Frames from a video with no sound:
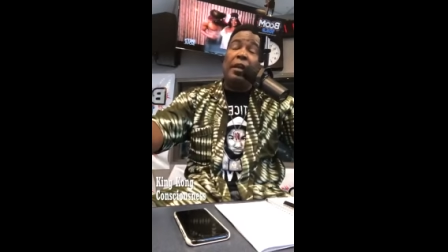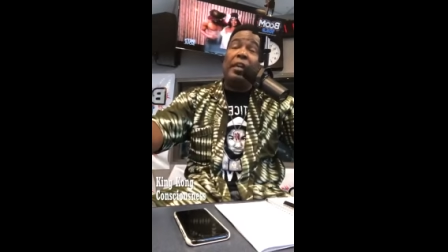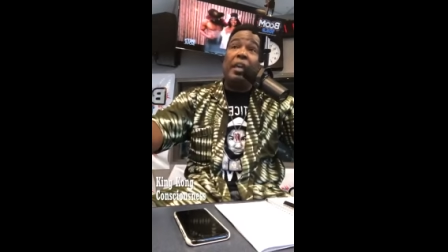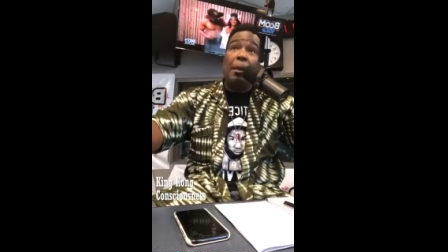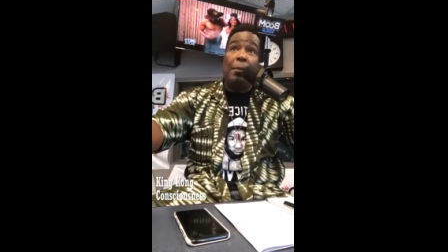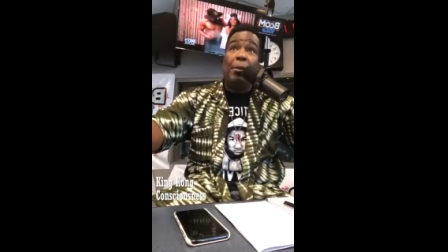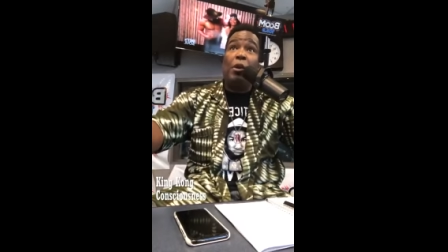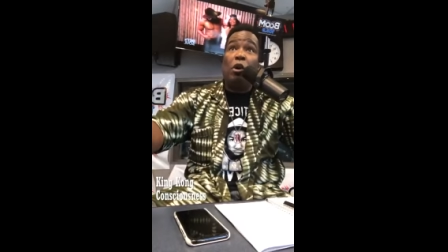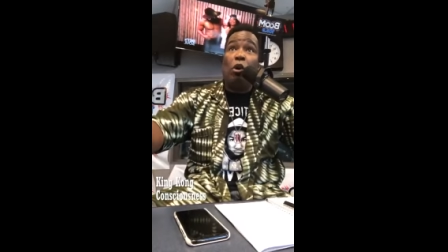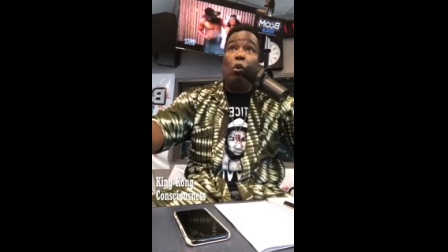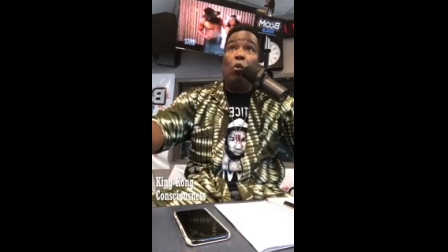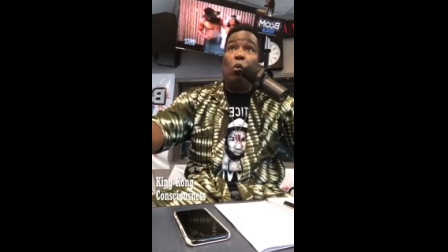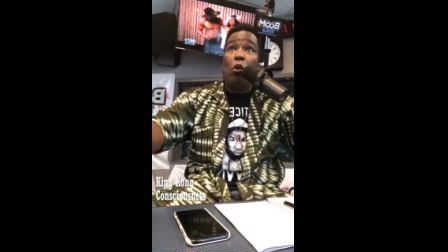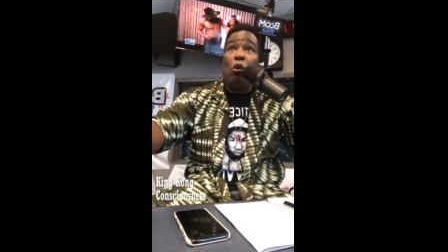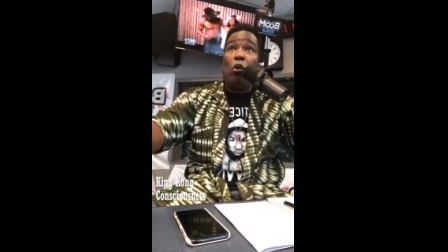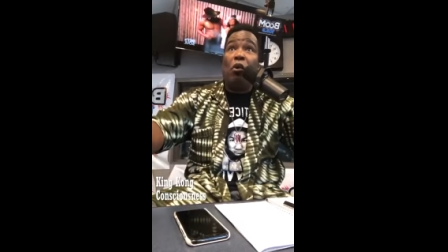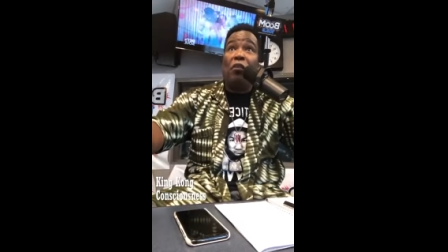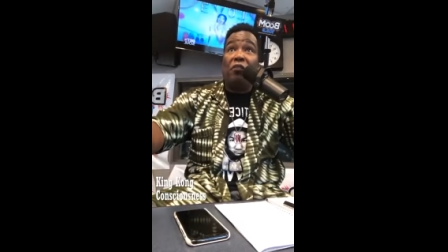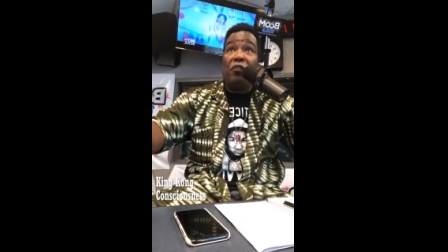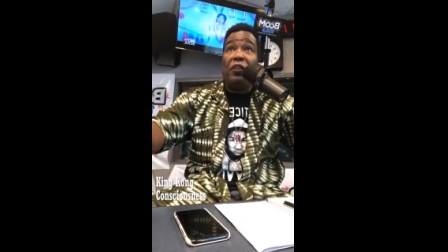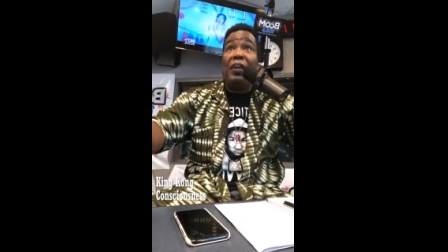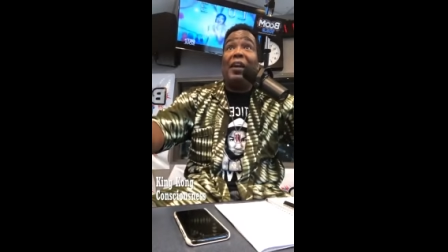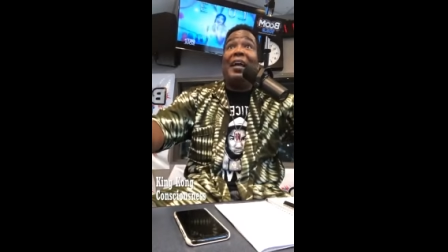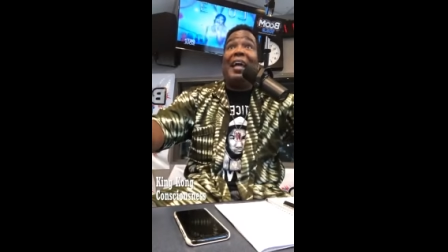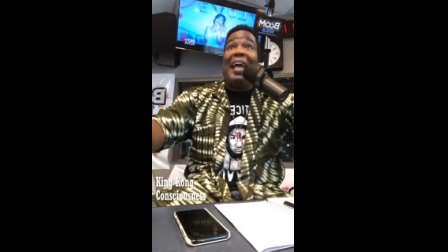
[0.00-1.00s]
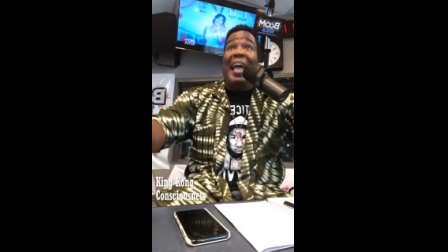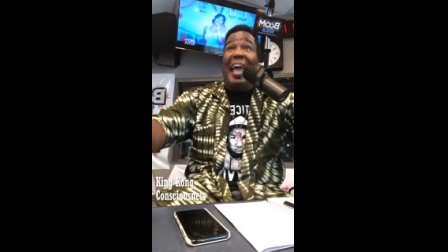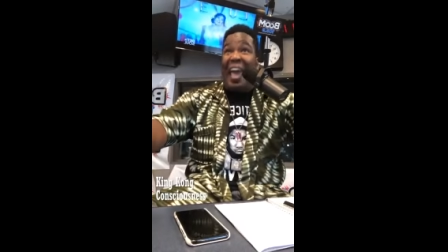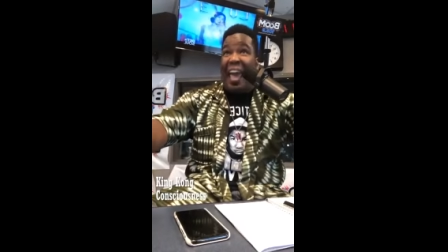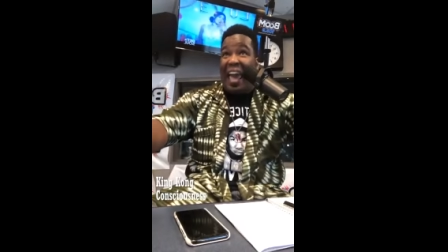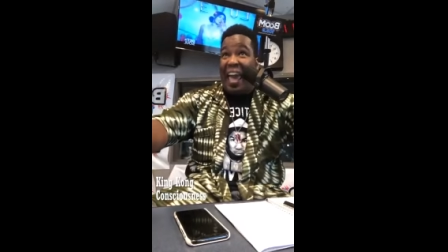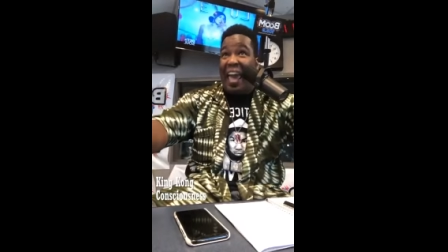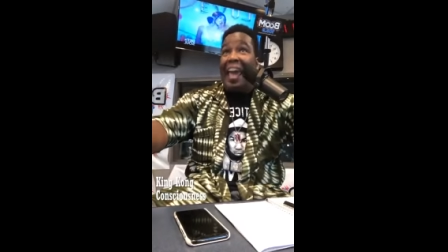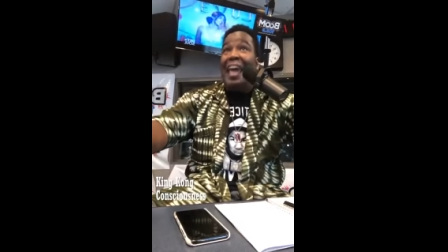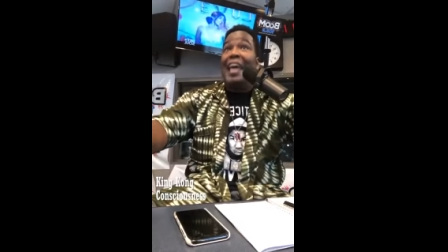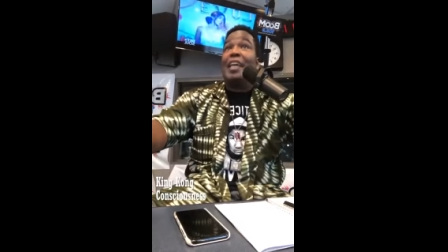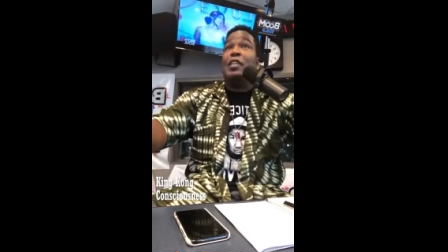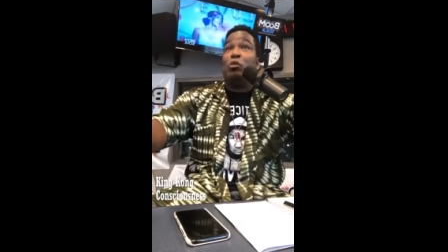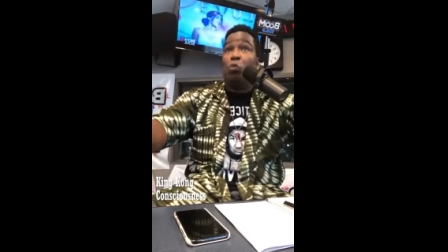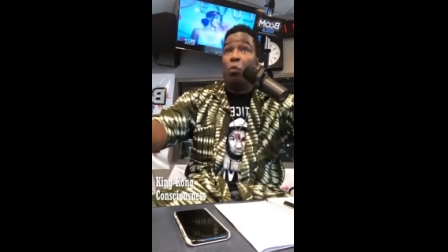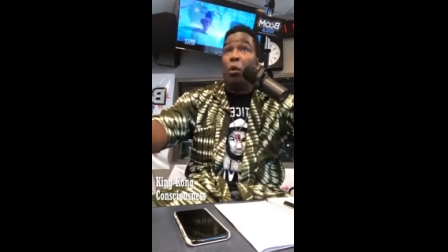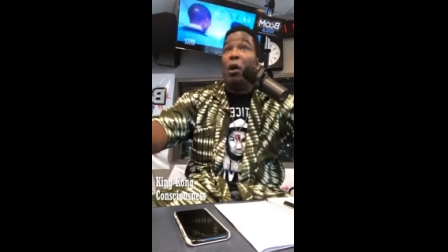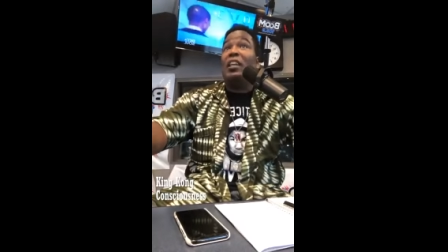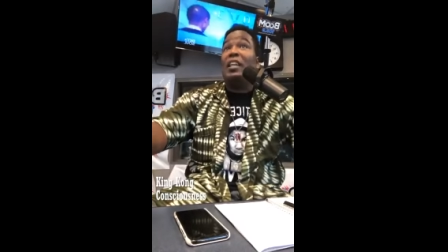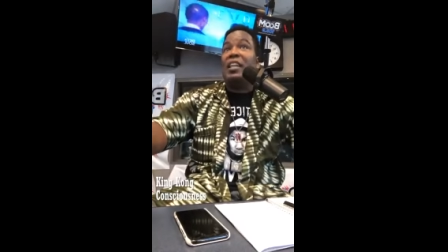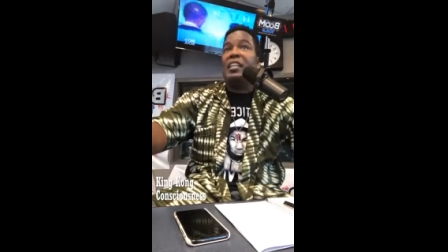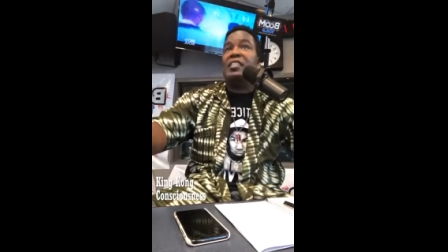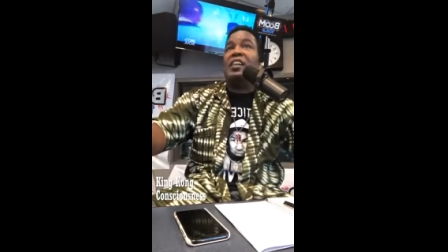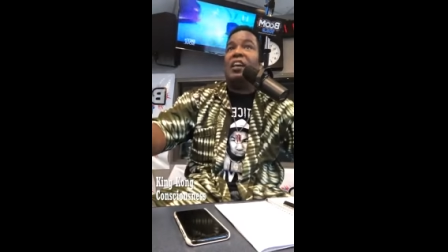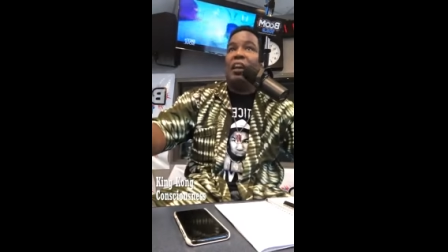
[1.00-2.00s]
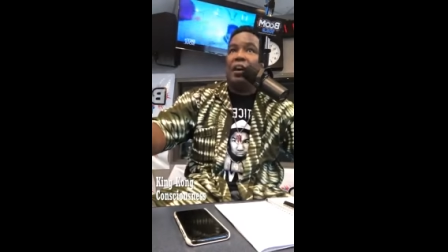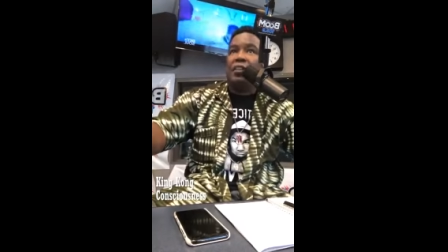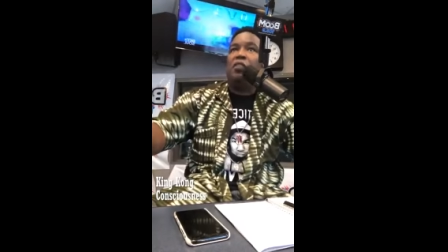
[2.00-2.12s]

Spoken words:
chemical warfare, as well as